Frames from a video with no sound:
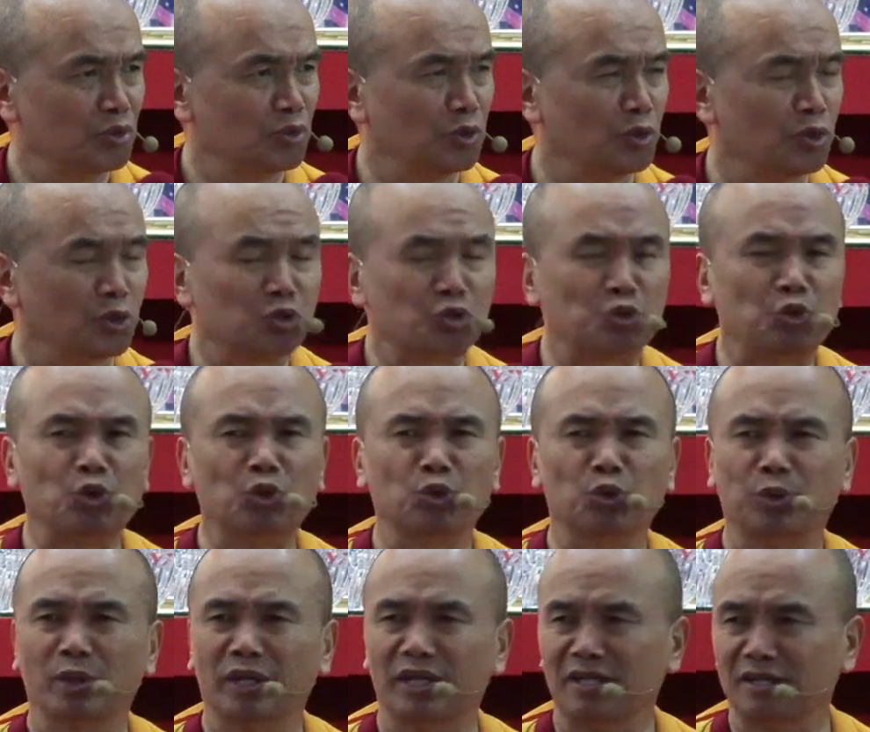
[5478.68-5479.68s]
or cold
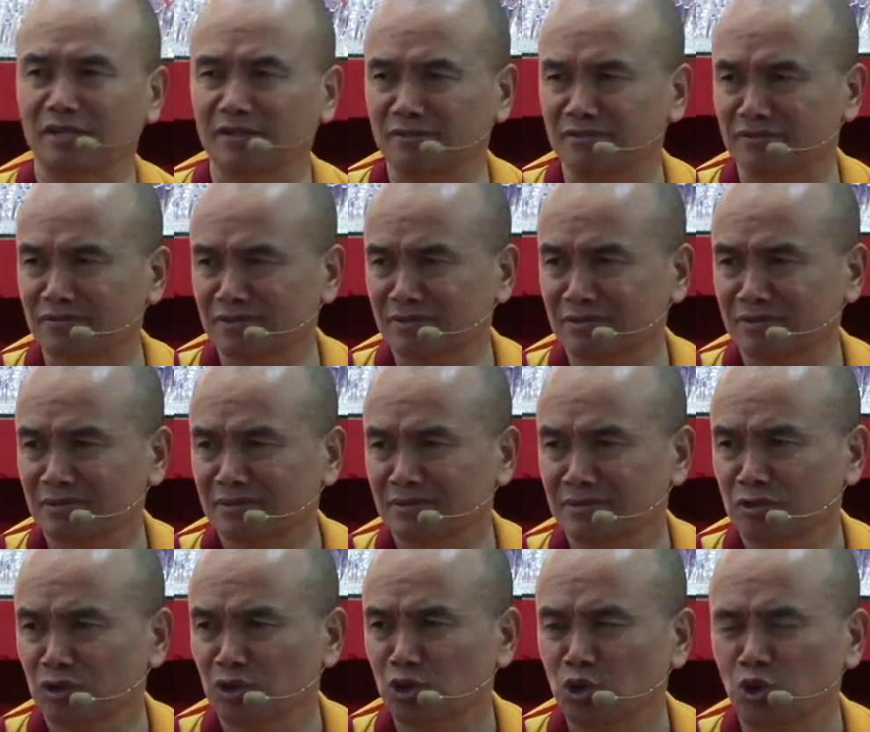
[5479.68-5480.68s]
waves,
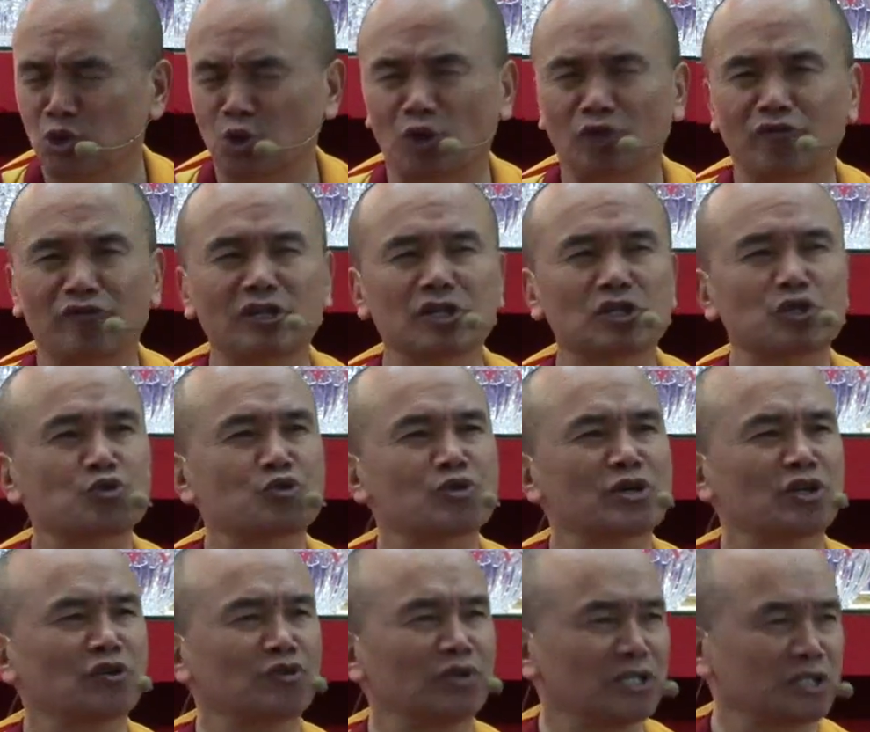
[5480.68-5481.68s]
or very
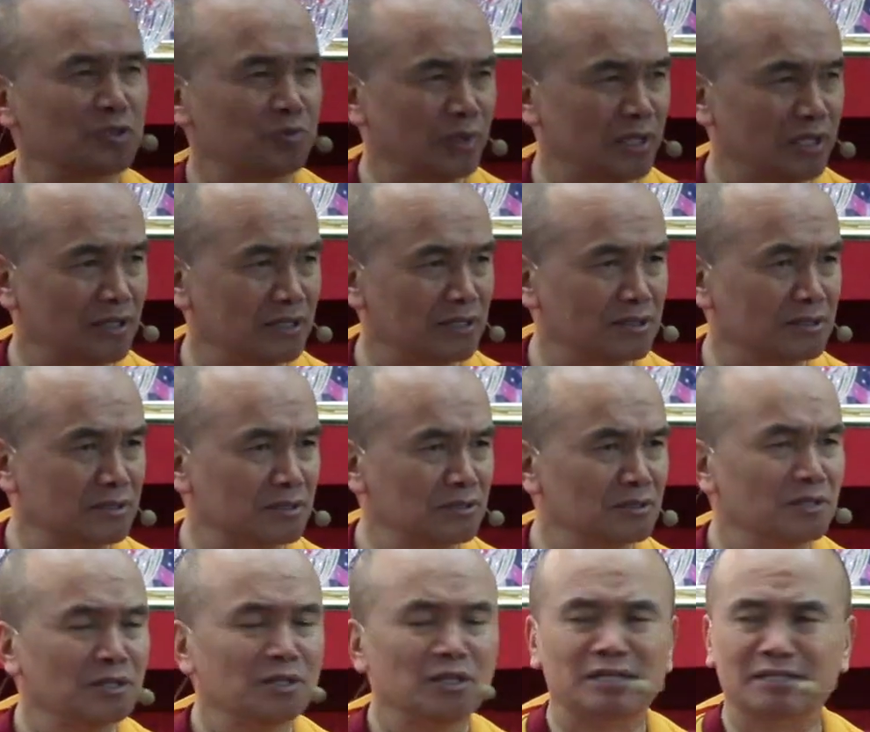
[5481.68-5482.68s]
tranquil experience,
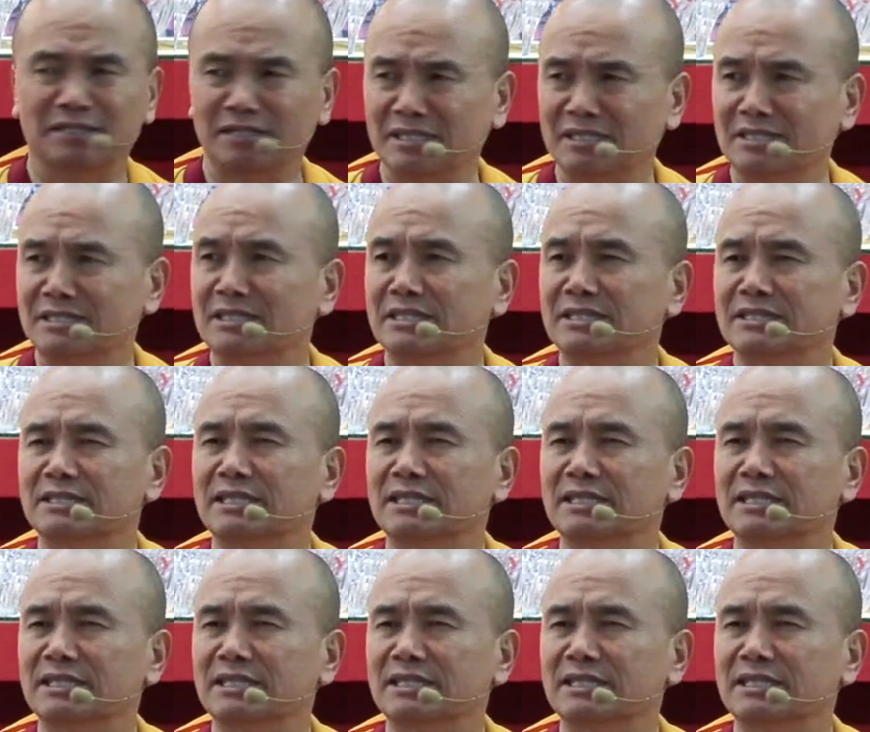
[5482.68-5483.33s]
these things